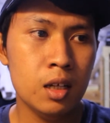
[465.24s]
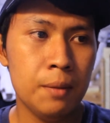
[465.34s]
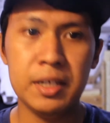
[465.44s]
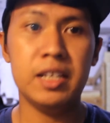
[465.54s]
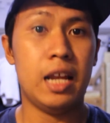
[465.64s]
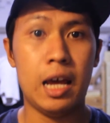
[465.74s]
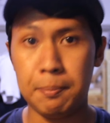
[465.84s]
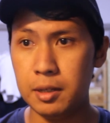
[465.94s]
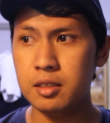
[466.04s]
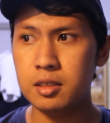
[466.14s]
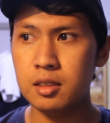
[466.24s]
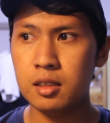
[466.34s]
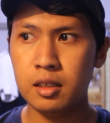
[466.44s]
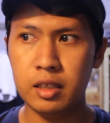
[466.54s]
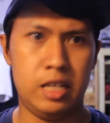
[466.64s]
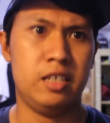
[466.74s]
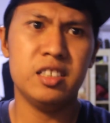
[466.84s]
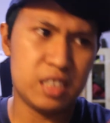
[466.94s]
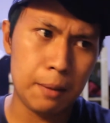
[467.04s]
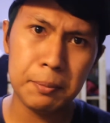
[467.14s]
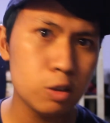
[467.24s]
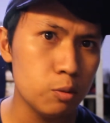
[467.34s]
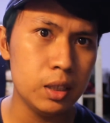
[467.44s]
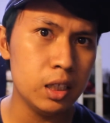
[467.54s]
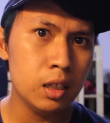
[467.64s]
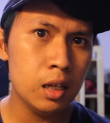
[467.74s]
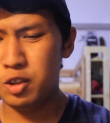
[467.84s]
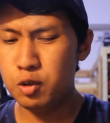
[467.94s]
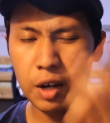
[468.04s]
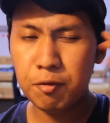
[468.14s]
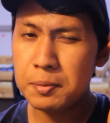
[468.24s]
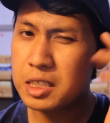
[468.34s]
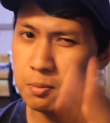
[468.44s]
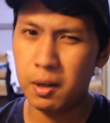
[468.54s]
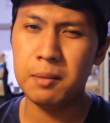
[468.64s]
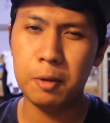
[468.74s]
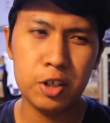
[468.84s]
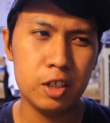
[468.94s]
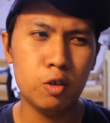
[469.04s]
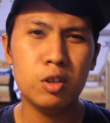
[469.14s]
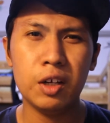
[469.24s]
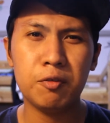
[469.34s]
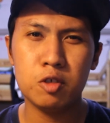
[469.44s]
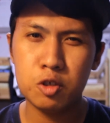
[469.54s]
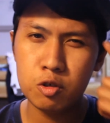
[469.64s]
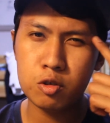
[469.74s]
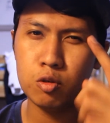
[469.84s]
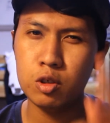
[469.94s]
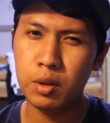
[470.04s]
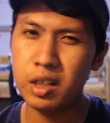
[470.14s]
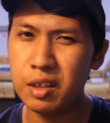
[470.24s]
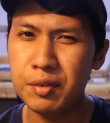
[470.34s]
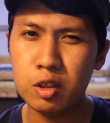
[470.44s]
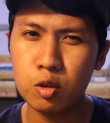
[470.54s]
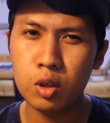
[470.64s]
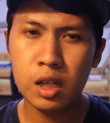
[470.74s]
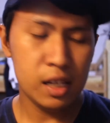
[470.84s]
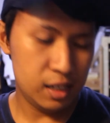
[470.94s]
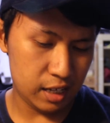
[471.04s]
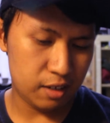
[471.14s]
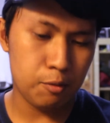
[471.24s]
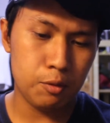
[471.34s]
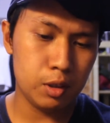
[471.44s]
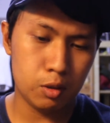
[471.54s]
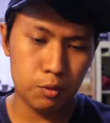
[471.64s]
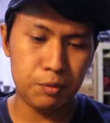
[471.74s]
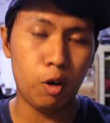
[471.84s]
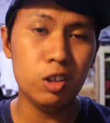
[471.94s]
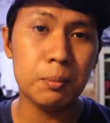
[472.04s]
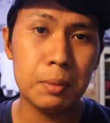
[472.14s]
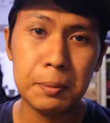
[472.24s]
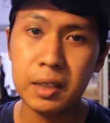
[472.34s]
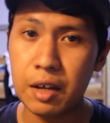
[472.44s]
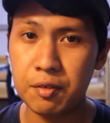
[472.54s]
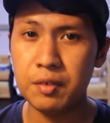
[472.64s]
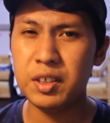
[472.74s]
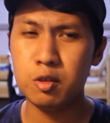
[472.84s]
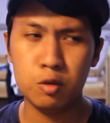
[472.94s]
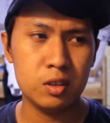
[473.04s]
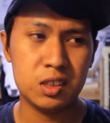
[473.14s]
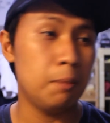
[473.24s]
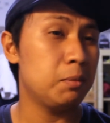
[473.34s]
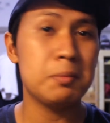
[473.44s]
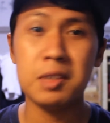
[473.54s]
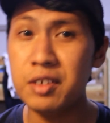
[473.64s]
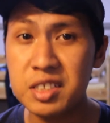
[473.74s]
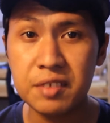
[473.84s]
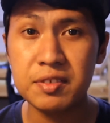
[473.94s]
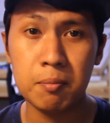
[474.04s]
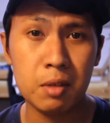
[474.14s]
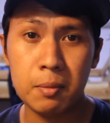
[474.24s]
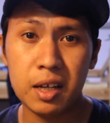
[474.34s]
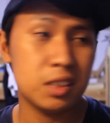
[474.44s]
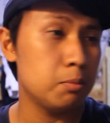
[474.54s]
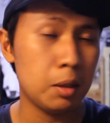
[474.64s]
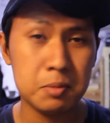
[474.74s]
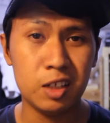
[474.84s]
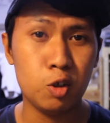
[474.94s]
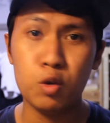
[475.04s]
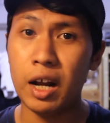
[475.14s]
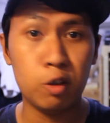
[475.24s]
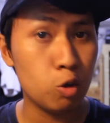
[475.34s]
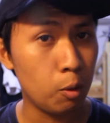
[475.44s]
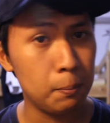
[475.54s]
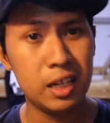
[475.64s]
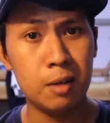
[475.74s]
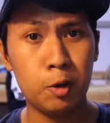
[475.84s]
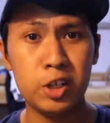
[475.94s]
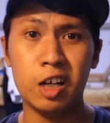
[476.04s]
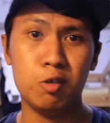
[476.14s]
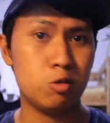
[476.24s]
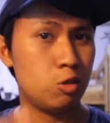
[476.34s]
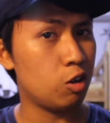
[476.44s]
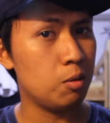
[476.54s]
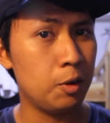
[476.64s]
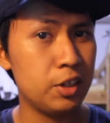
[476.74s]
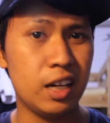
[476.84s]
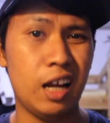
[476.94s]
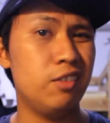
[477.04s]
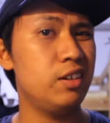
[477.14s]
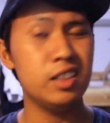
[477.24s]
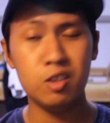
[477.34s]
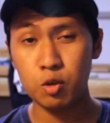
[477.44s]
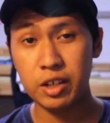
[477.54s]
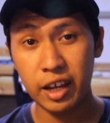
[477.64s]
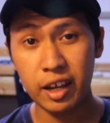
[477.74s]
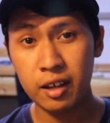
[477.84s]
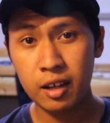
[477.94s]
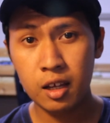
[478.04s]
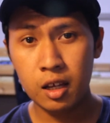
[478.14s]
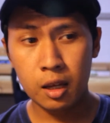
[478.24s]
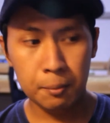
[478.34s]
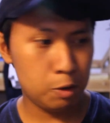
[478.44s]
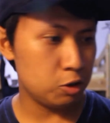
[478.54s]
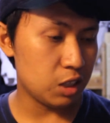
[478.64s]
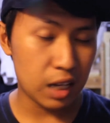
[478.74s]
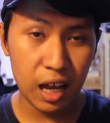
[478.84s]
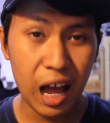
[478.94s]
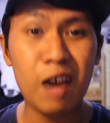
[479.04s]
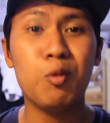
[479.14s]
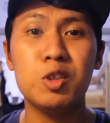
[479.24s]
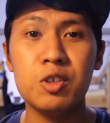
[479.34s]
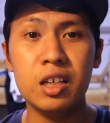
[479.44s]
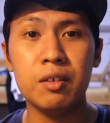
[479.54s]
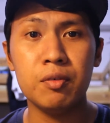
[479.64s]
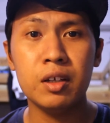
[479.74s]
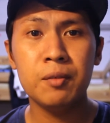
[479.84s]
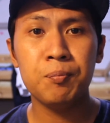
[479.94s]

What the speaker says: I mean, it happens. It's happened to me. You have to be smart about it, you know. You have to choose who you want to give it to. Like, with all the people that I've given it to, sometimes I receive something back, sometimes I don't. I don't complain about it, I don't talk about it, I really don't care. Because I want to give.